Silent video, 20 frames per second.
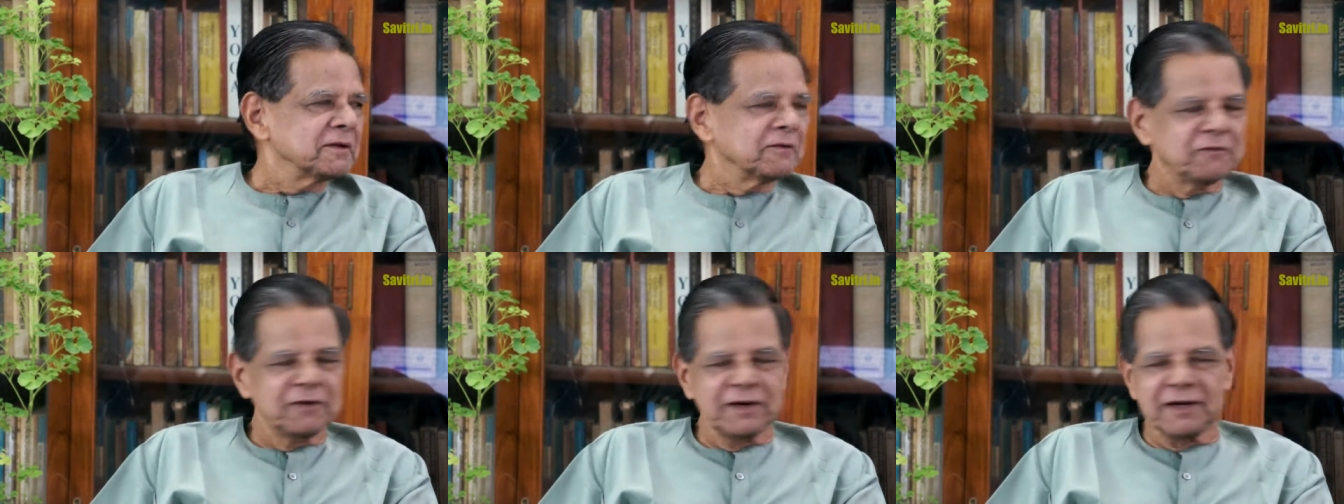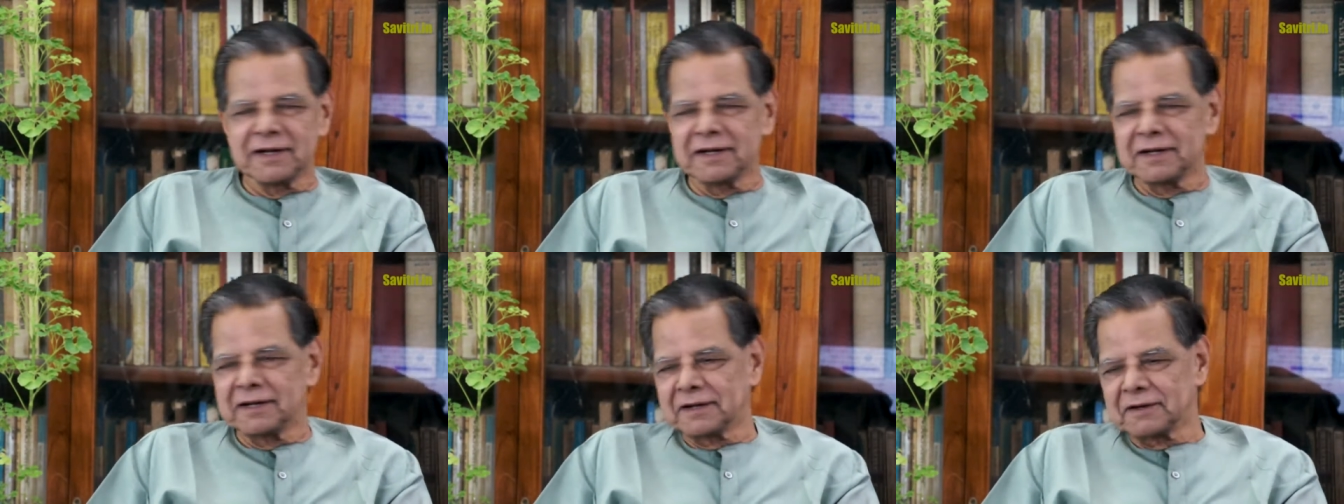
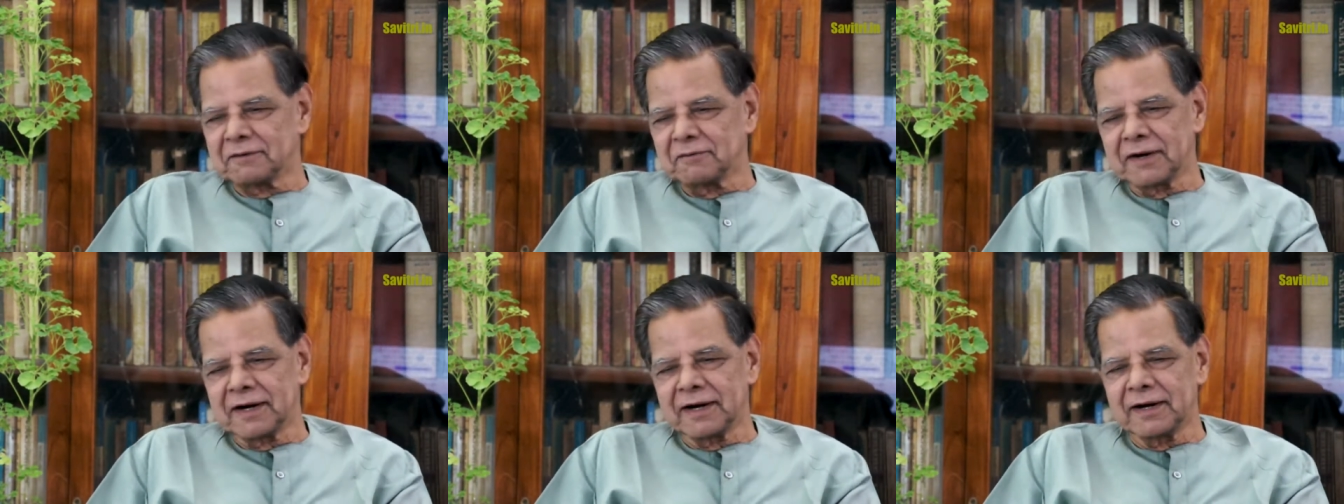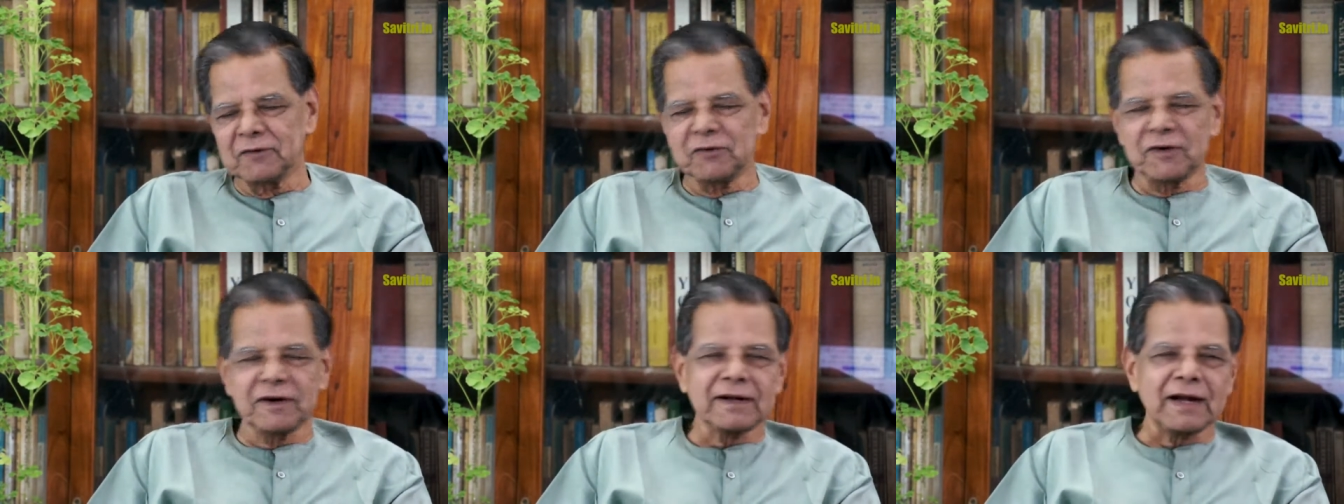very, very
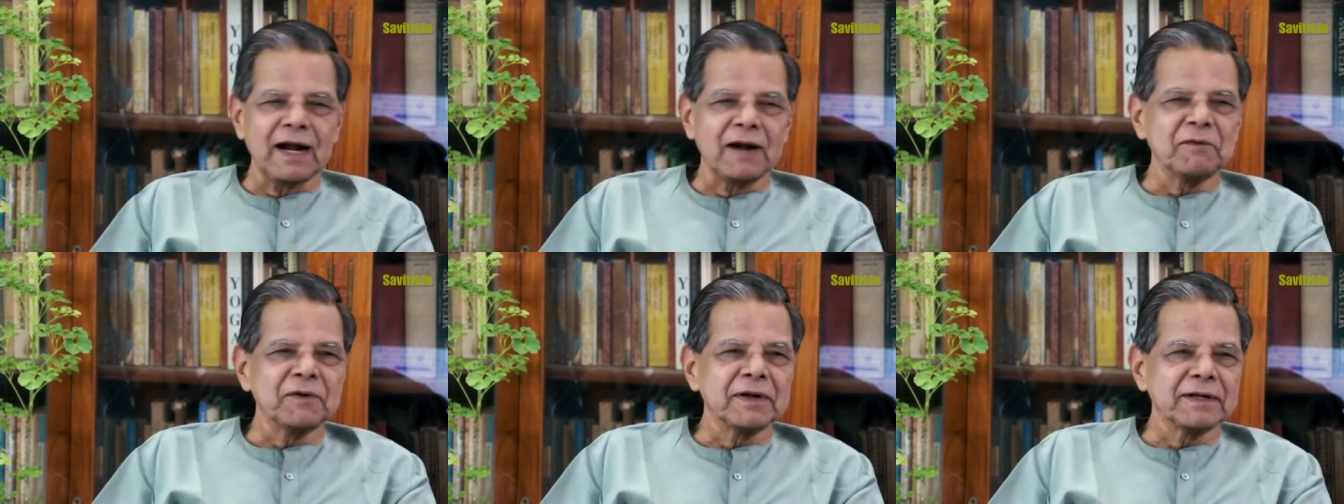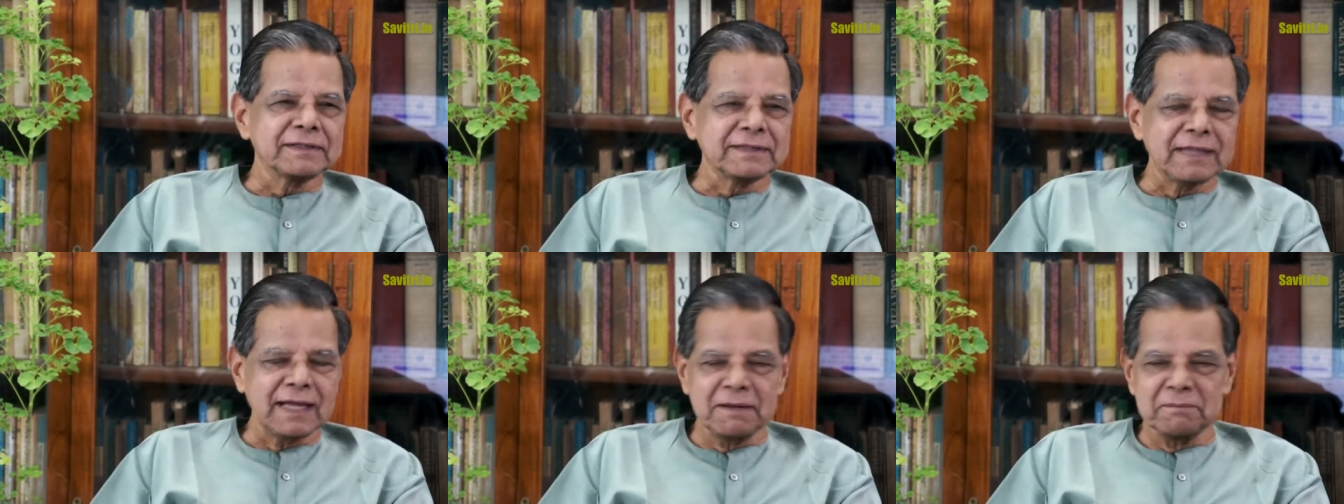different kind of an
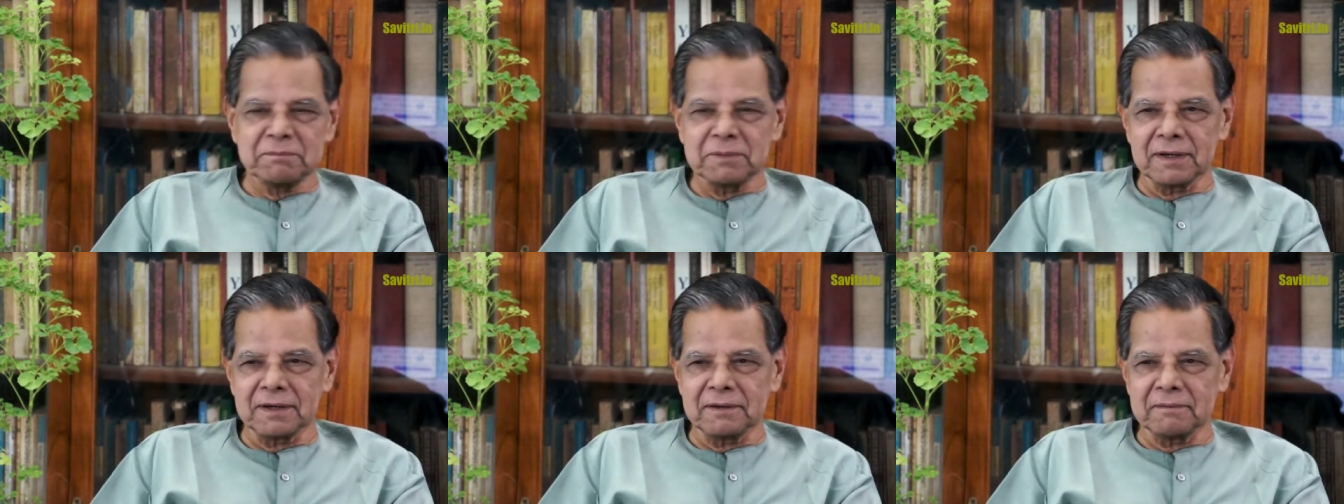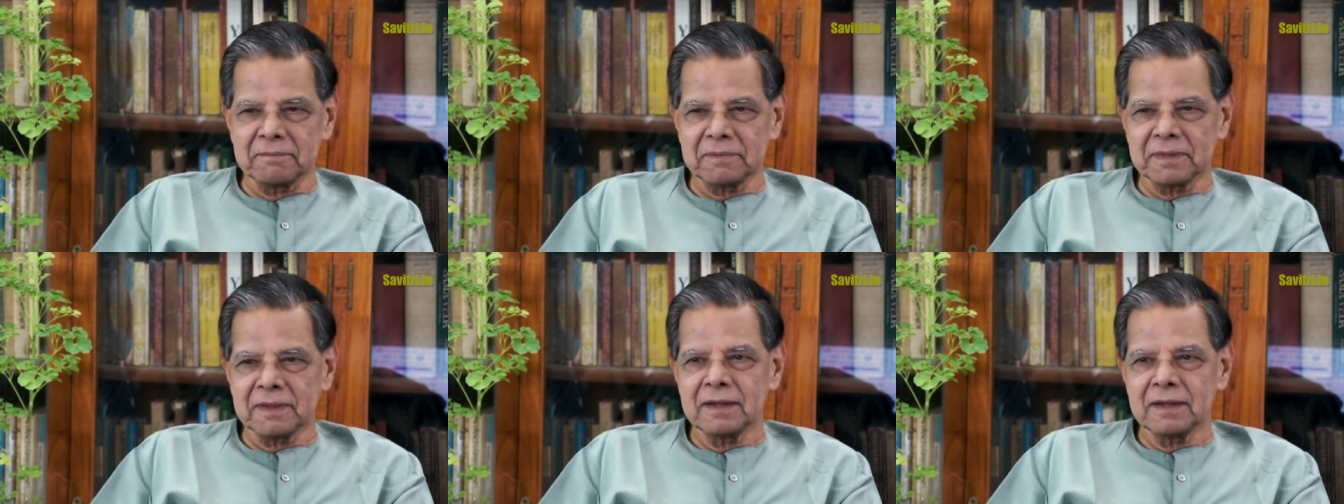example.